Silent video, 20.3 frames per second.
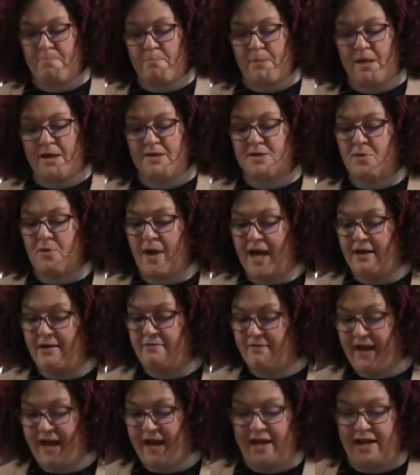So I
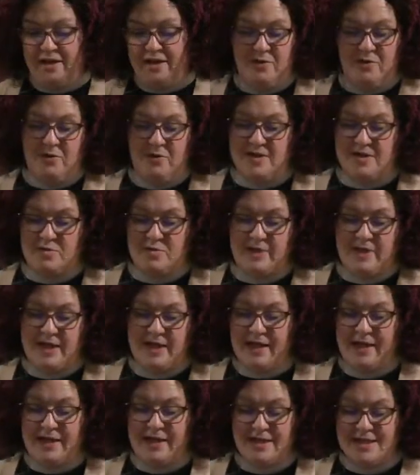invite you, as
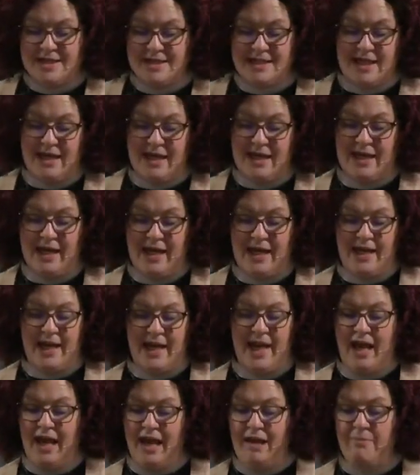we sing "It
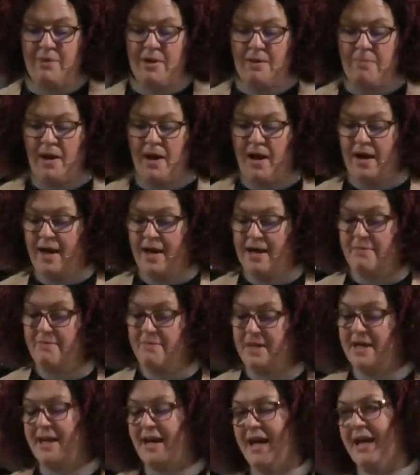Came Upon a
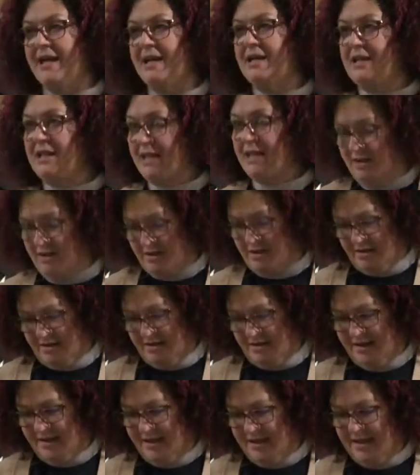Midnight Clear,"
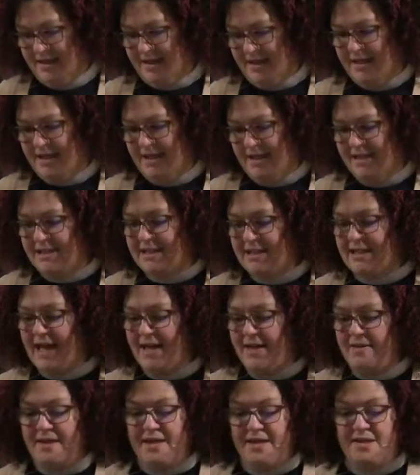to
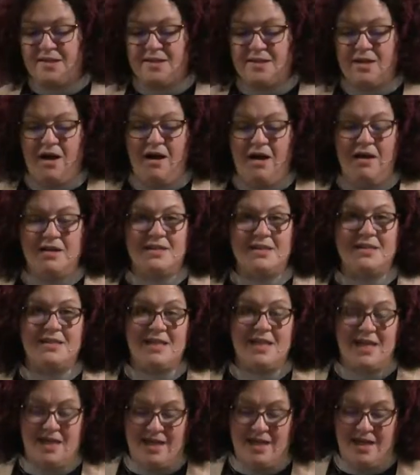let these songs
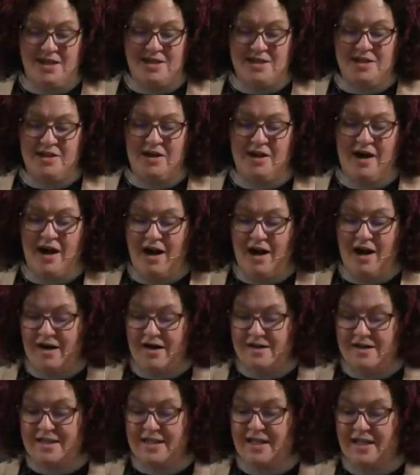sink into your
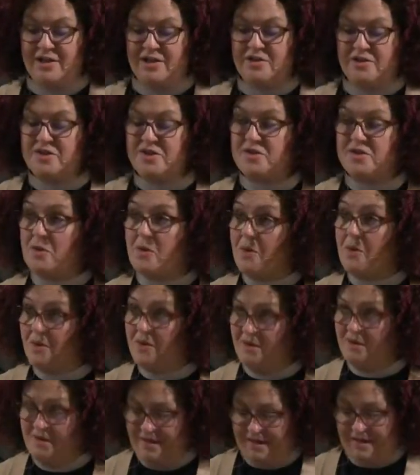heart and your
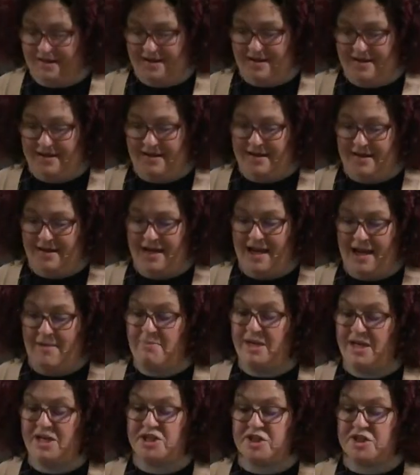soul and
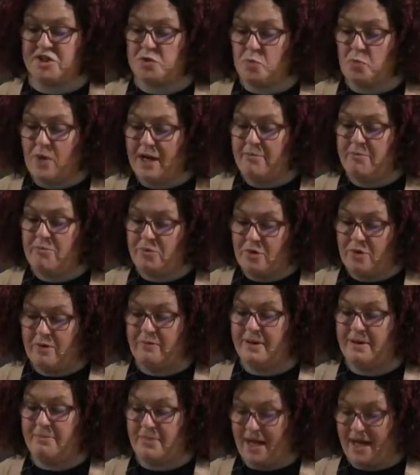be just one more
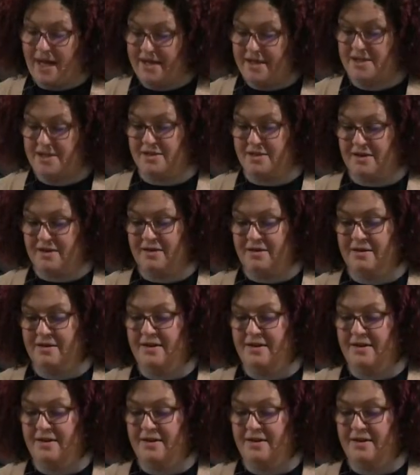reminder